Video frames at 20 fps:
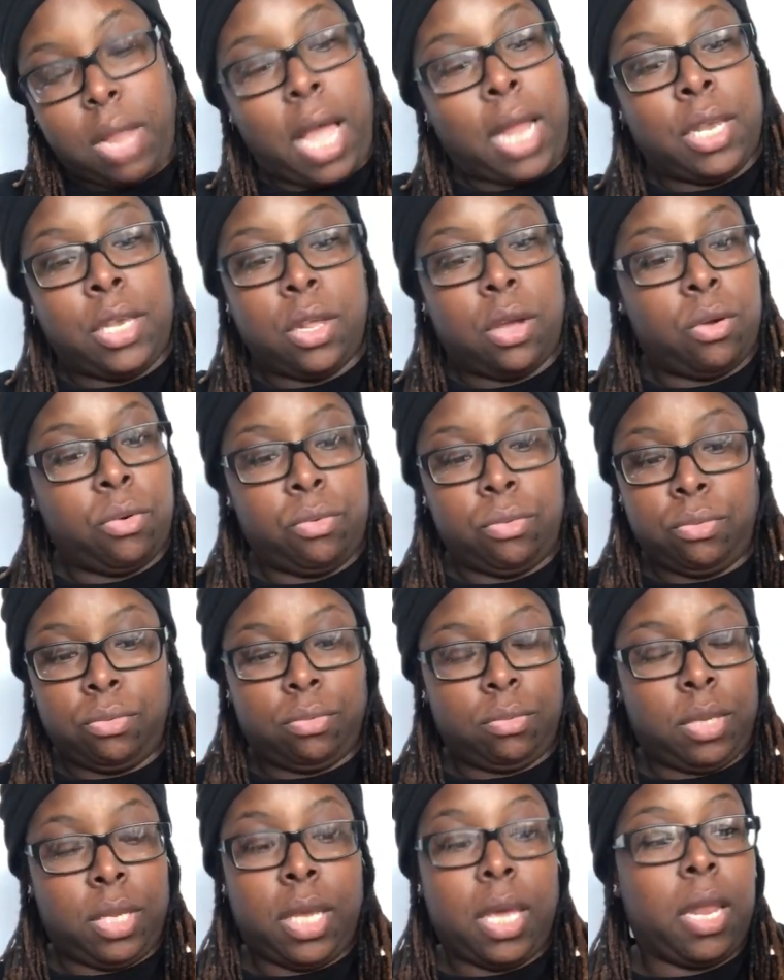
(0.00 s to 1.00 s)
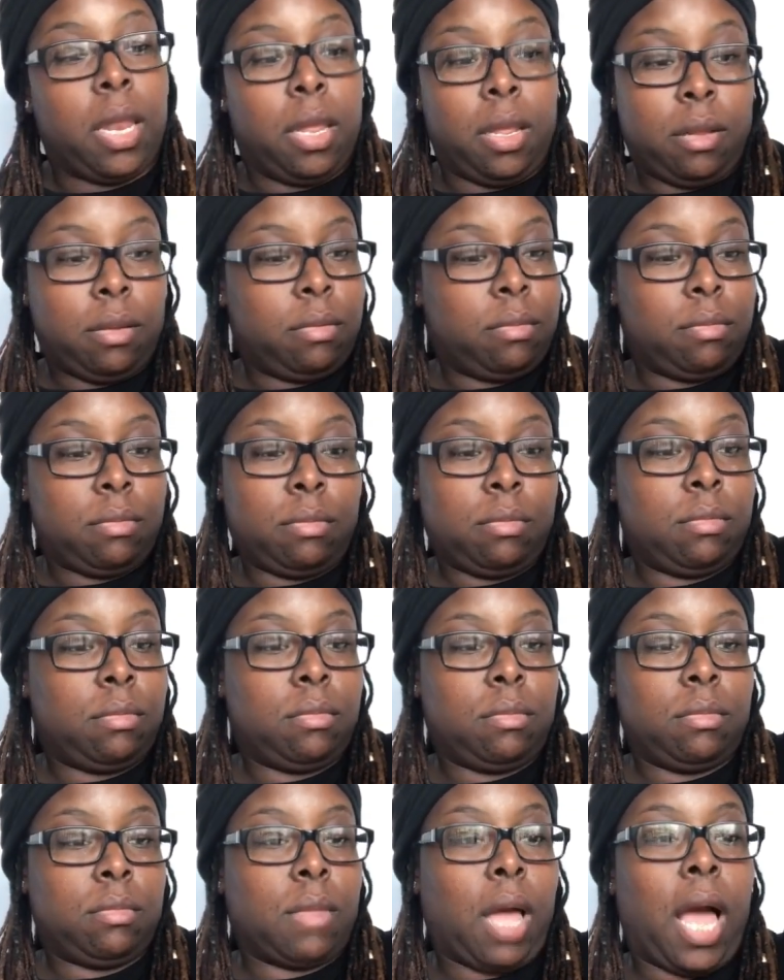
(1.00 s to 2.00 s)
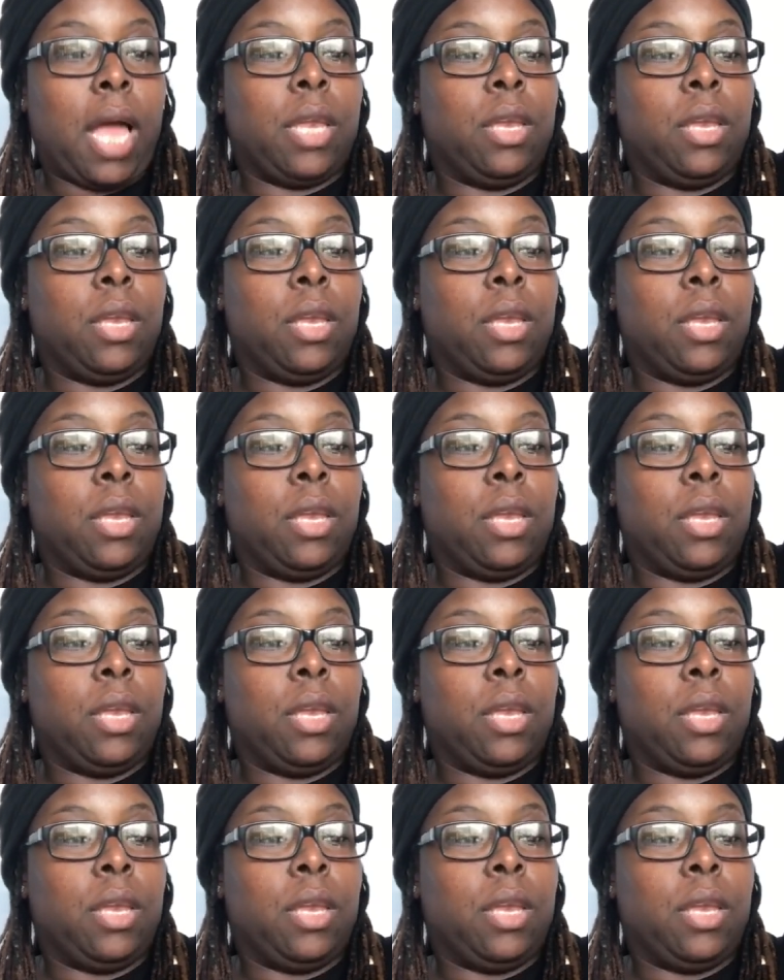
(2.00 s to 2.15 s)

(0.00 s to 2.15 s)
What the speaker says: don't get it. I